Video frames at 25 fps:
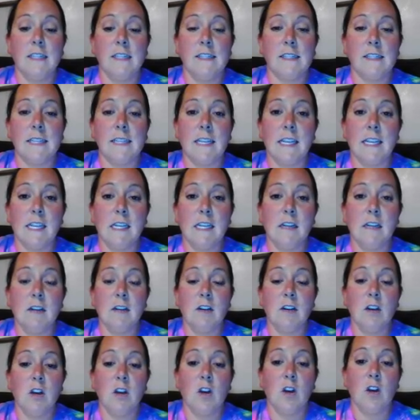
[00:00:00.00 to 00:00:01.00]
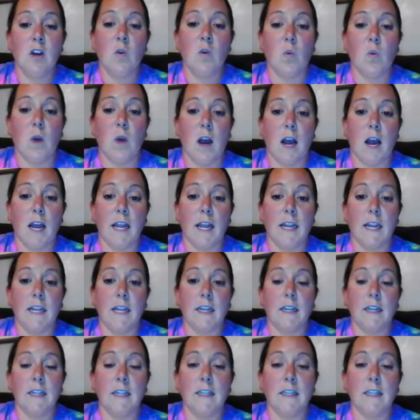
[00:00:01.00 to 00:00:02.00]
Z,
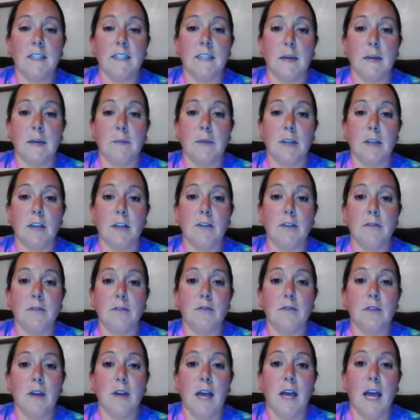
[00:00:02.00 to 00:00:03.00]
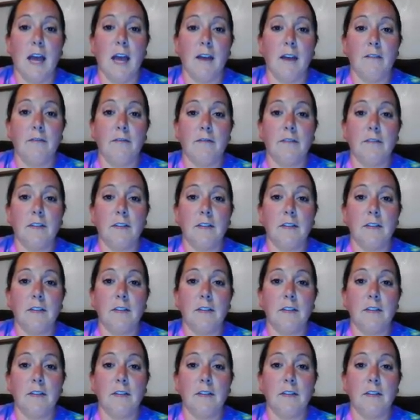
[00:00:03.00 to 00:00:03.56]
Y, W, F.